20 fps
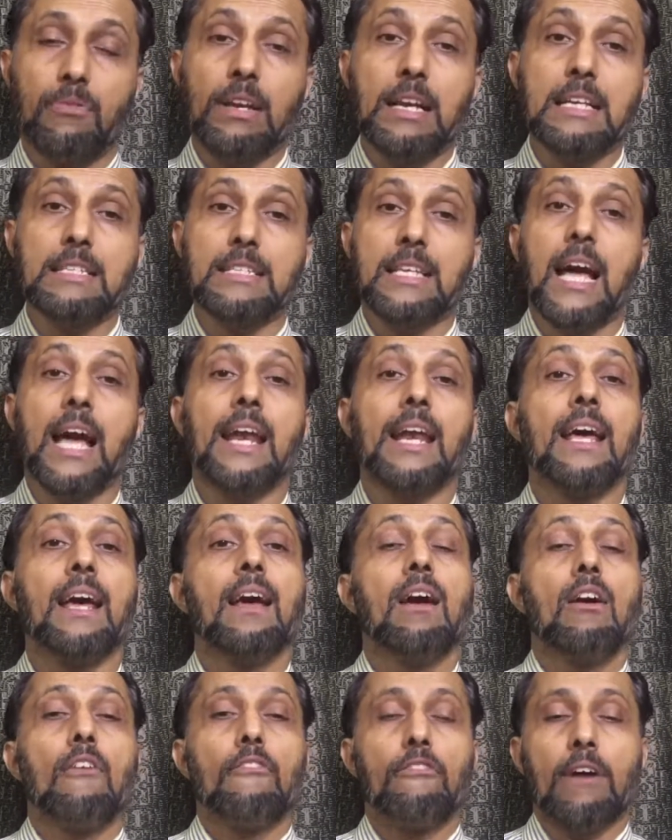fees and
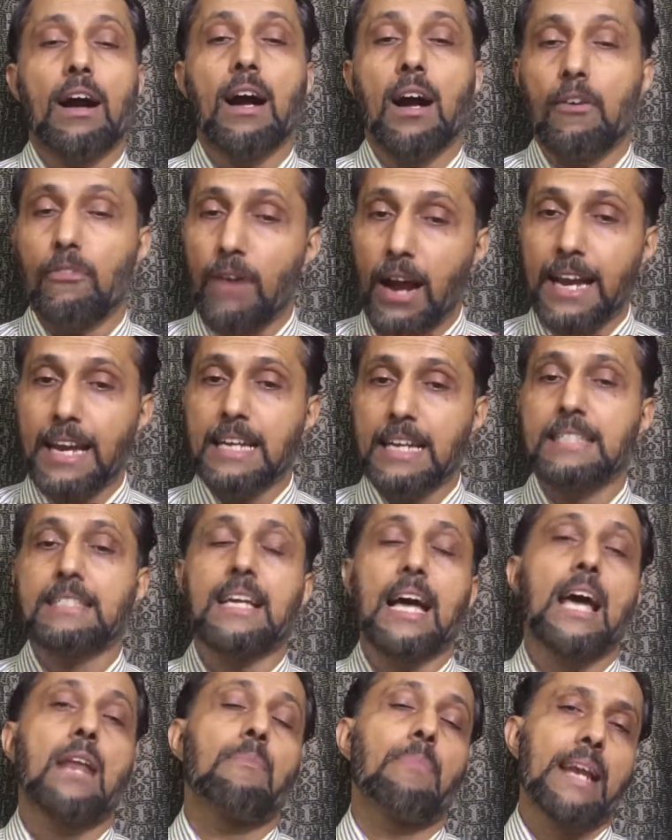fines
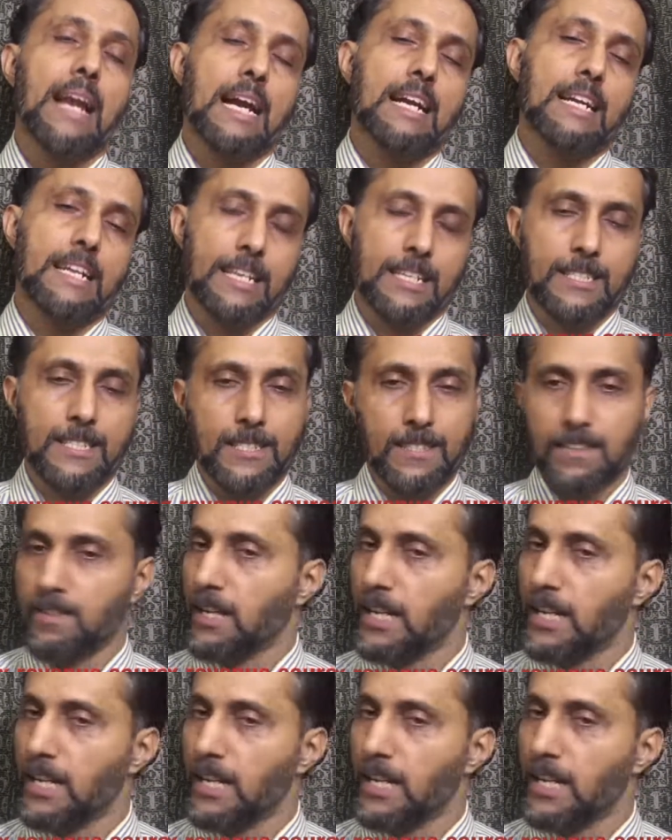and penalties.